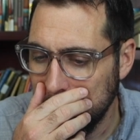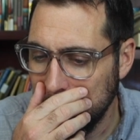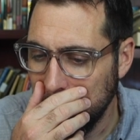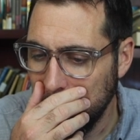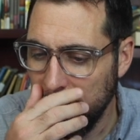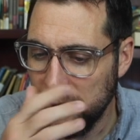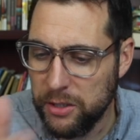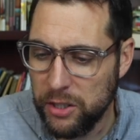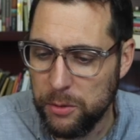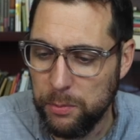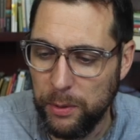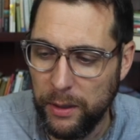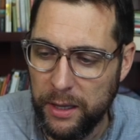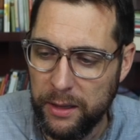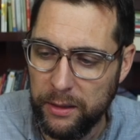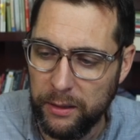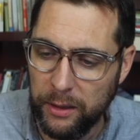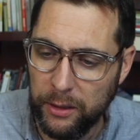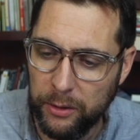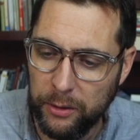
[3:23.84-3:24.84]
well, let's just play
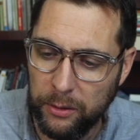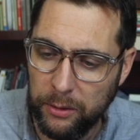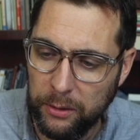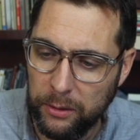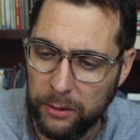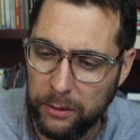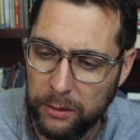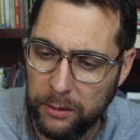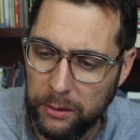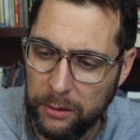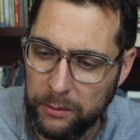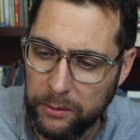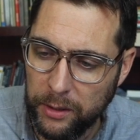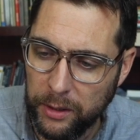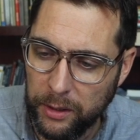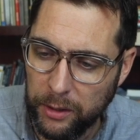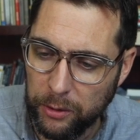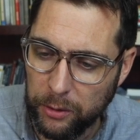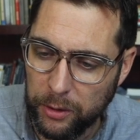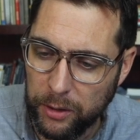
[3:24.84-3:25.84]
the little
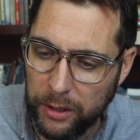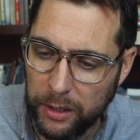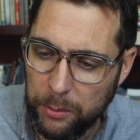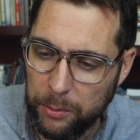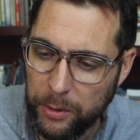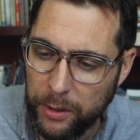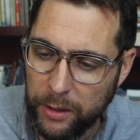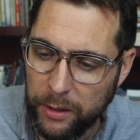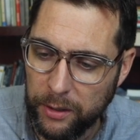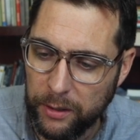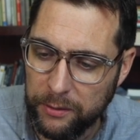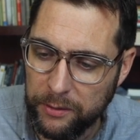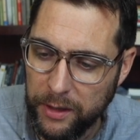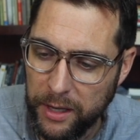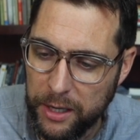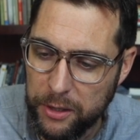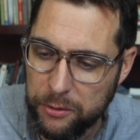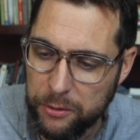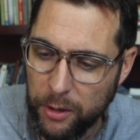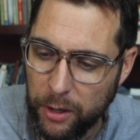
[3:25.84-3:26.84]
the little clip here,
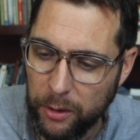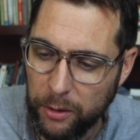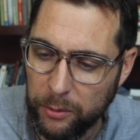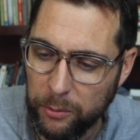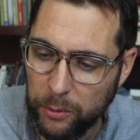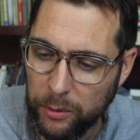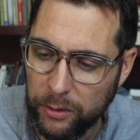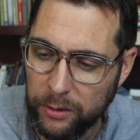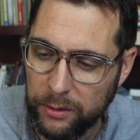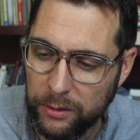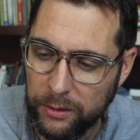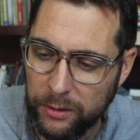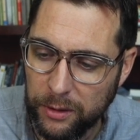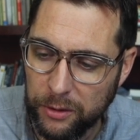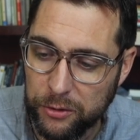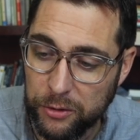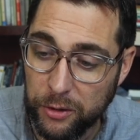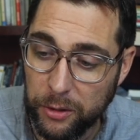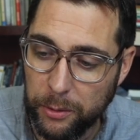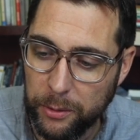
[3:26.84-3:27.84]
the intro, and we'll
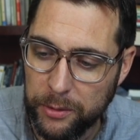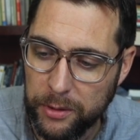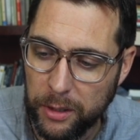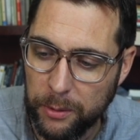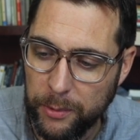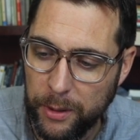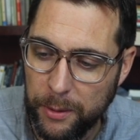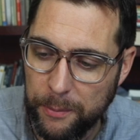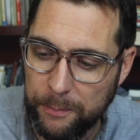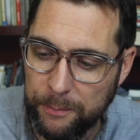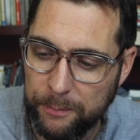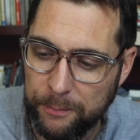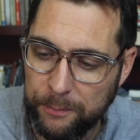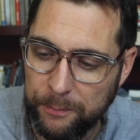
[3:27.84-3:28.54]
I'll show you what we're talking about.